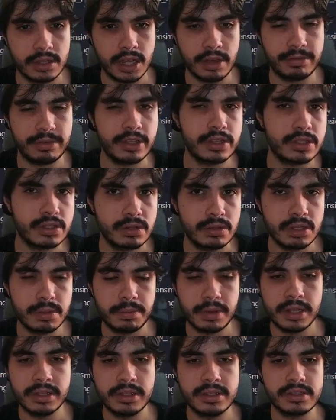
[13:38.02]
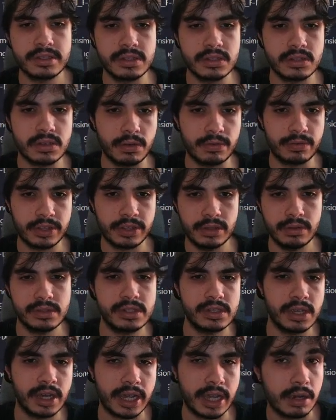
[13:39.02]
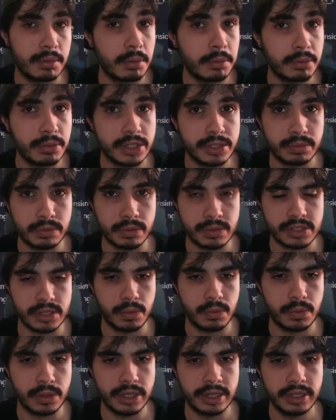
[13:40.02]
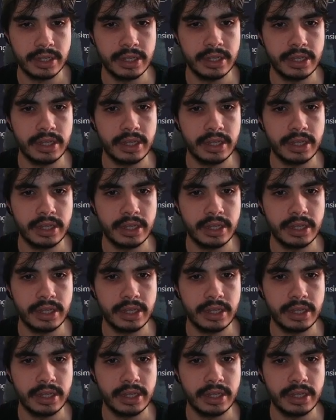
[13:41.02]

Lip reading: I think two dependencies of Qt, I can't remember which ones they were.